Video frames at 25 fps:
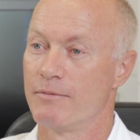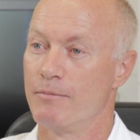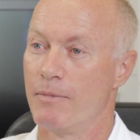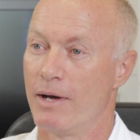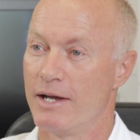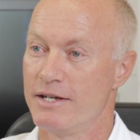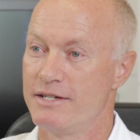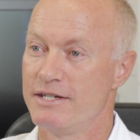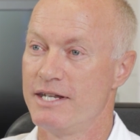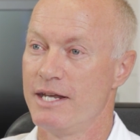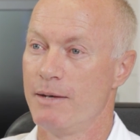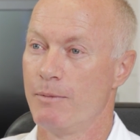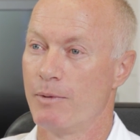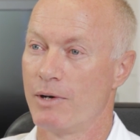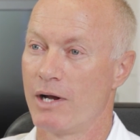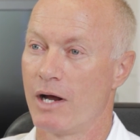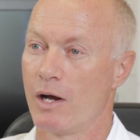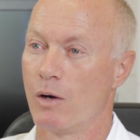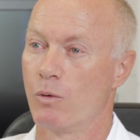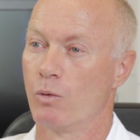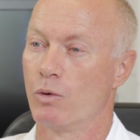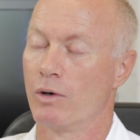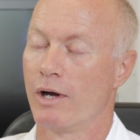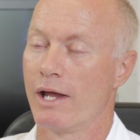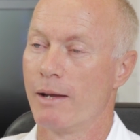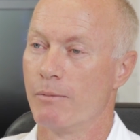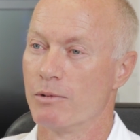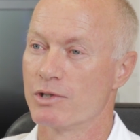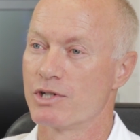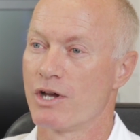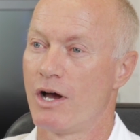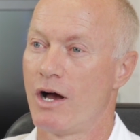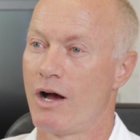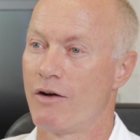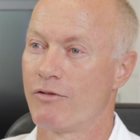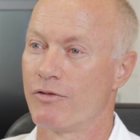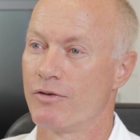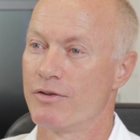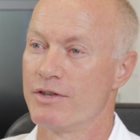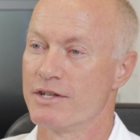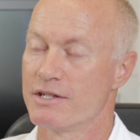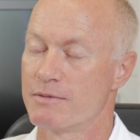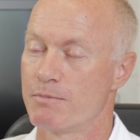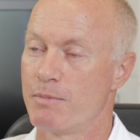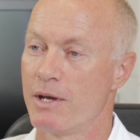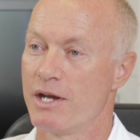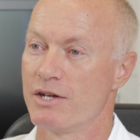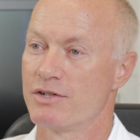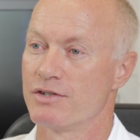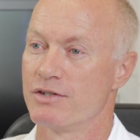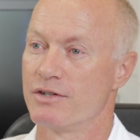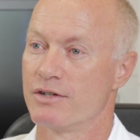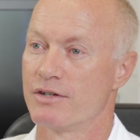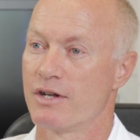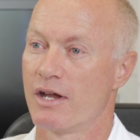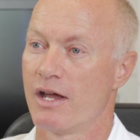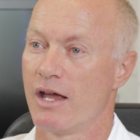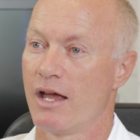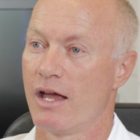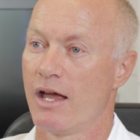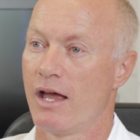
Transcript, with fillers: my team and I were able to offer this patient